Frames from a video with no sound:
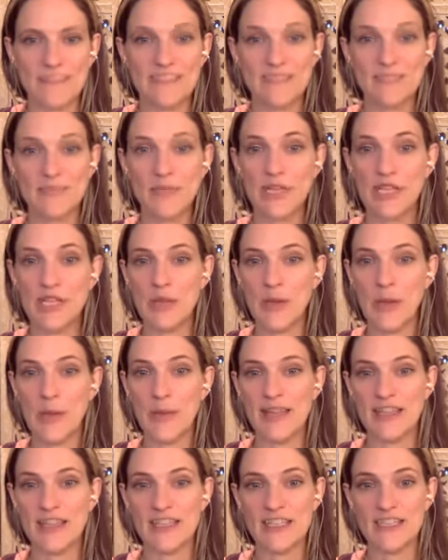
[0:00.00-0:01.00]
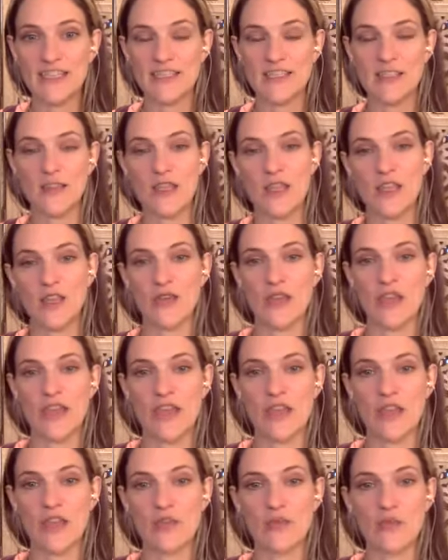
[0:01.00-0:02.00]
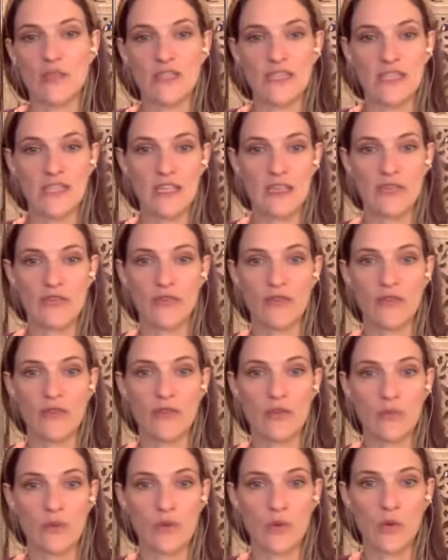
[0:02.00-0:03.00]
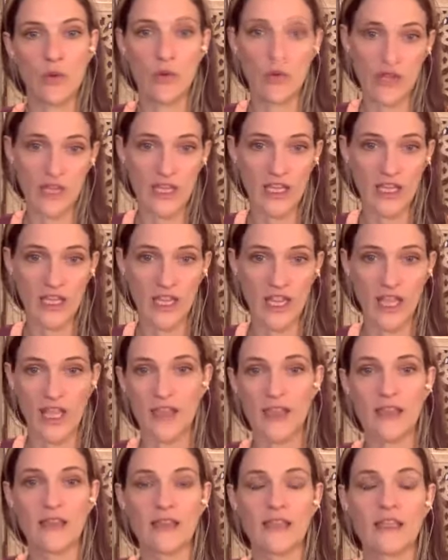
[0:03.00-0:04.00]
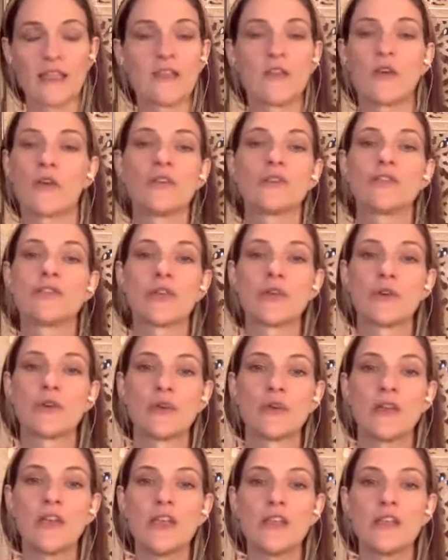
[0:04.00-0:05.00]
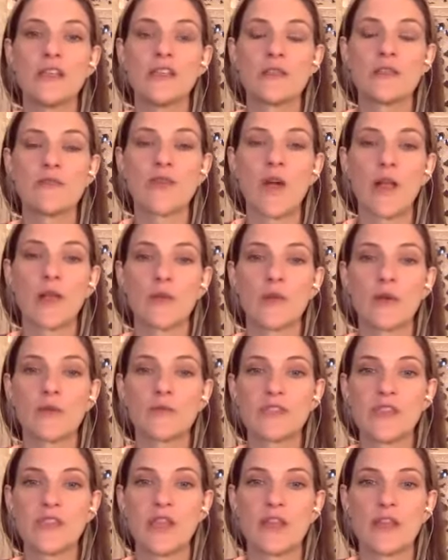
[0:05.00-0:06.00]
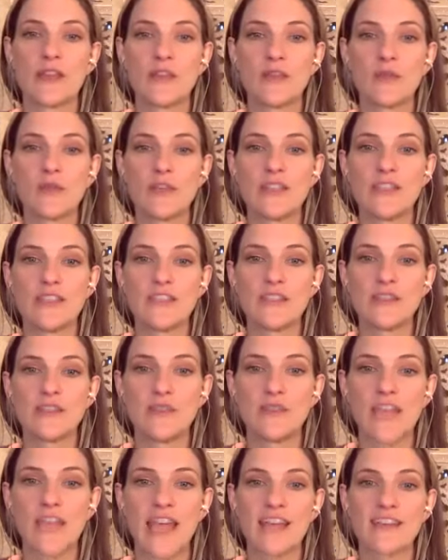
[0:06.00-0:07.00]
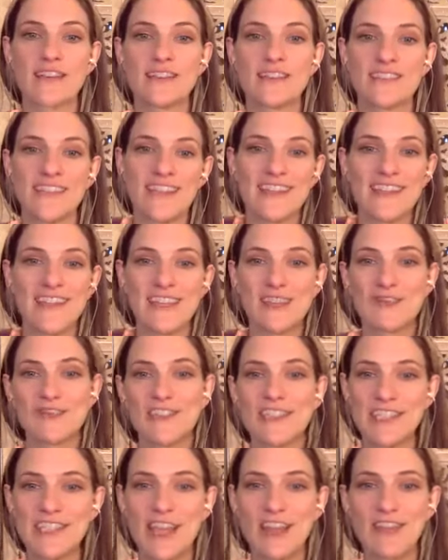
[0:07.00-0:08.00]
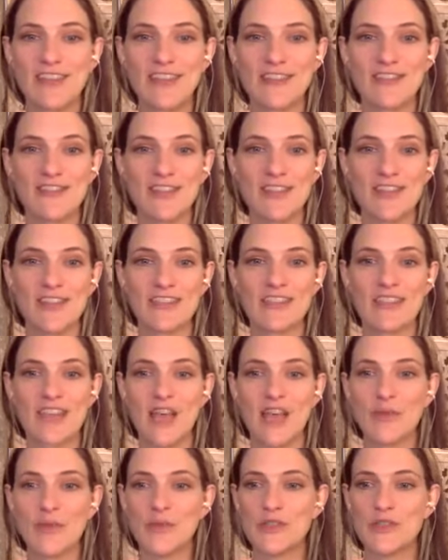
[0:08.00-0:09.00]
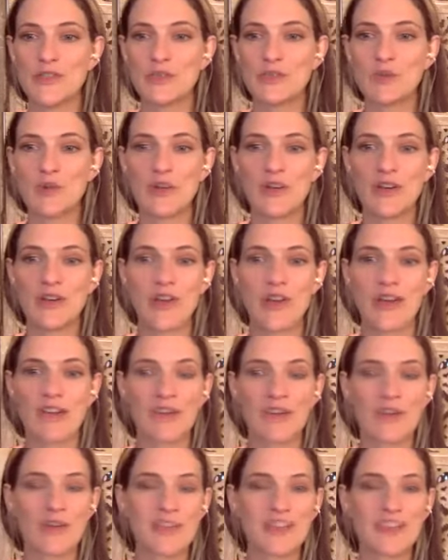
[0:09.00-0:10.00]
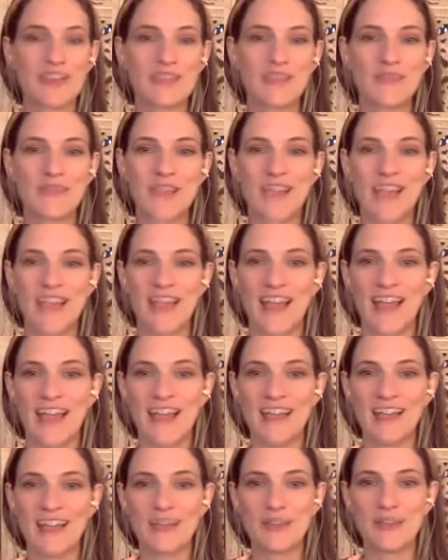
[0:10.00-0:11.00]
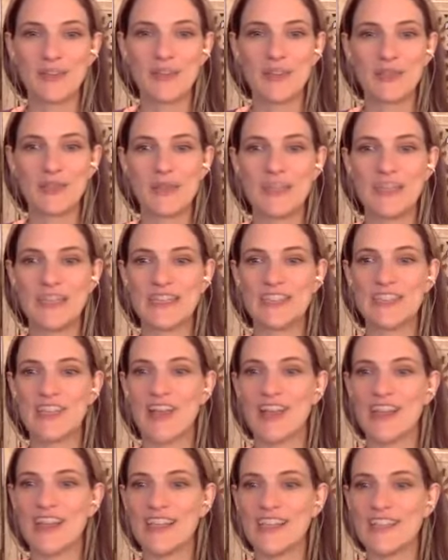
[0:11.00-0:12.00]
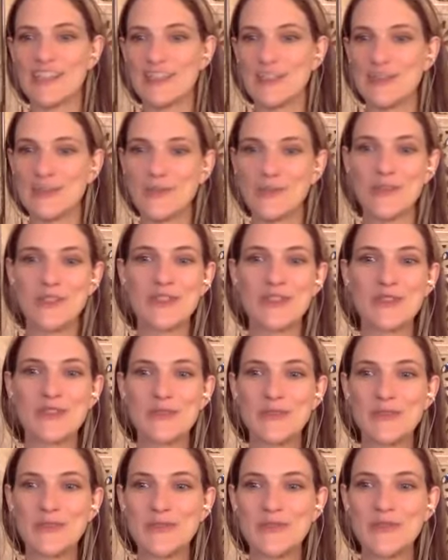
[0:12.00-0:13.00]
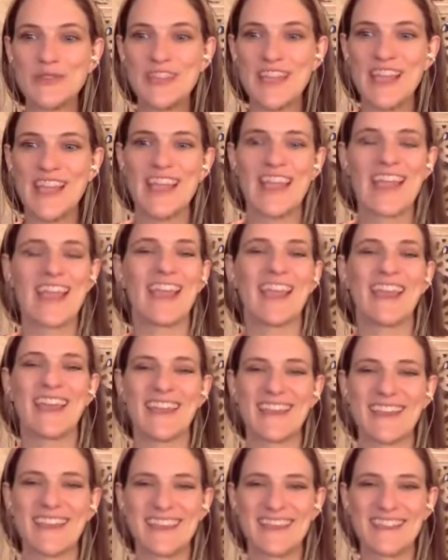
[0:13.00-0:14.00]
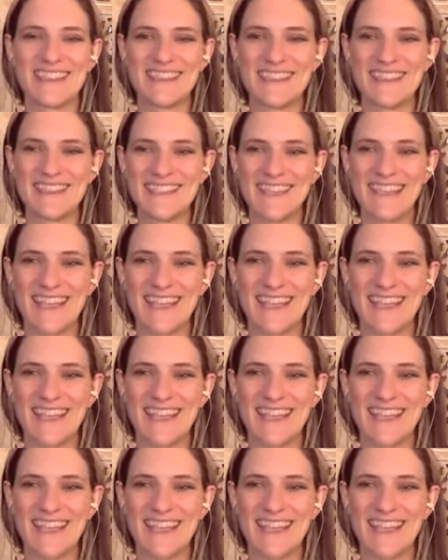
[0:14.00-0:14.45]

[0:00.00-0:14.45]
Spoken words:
putting you on my list so that you can receive the recording, and then also some follow-ups on what to do next. And again, reach out if you need help or support or have a question. I will be talking to you soon, and